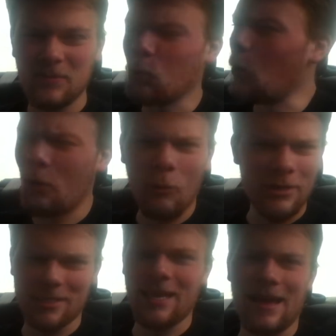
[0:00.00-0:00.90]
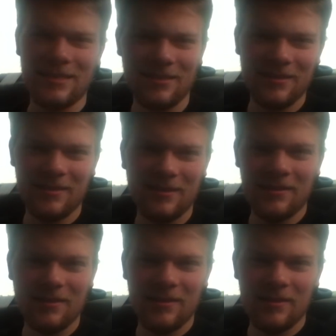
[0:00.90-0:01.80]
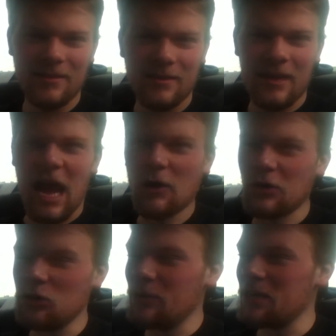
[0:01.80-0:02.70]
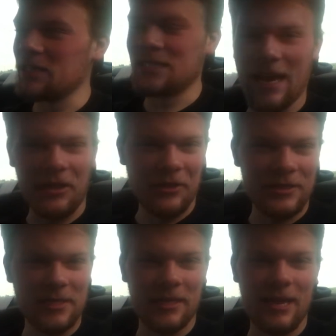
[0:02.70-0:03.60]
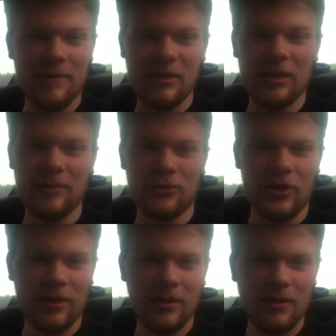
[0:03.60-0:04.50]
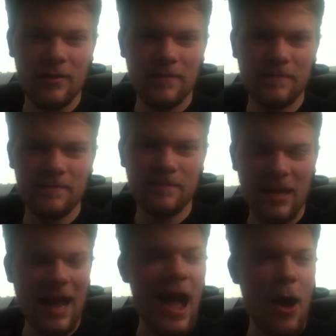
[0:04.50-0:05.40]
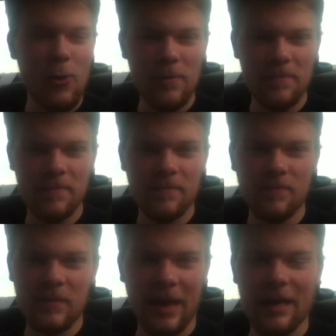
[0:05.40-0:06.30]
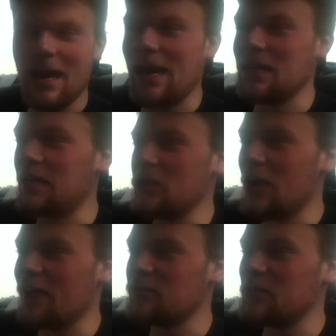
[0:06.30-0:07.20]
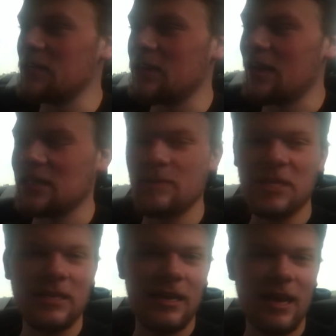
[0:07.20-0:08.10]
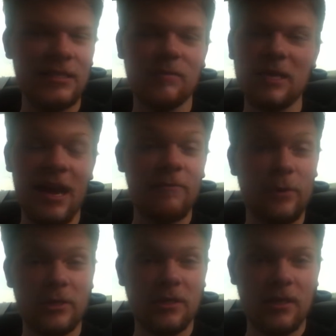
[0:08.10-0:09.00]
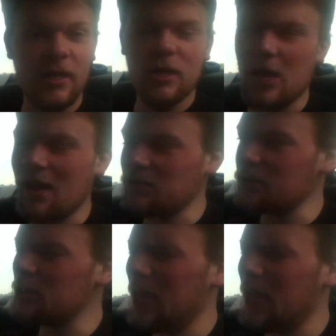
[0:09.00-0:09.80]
What was that? How can you be this talentless in a KBM truck? How? It ha you have to be. It has to be. It has to be effort. You have to.